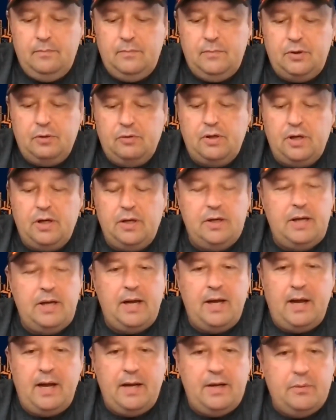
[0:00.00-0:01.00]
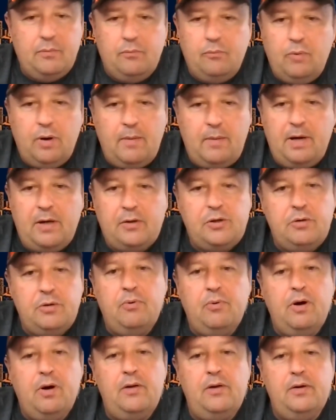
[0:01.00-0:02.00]
So what about your
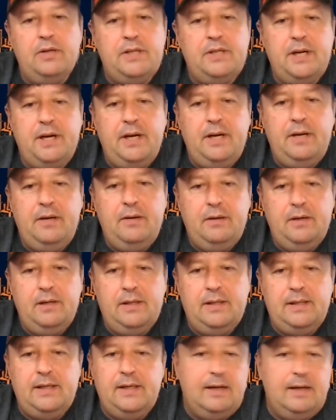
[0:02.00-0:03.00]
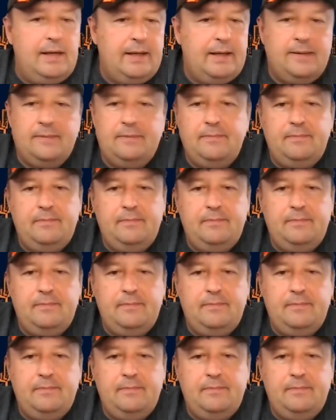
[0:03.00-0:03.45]
brother? Is he like,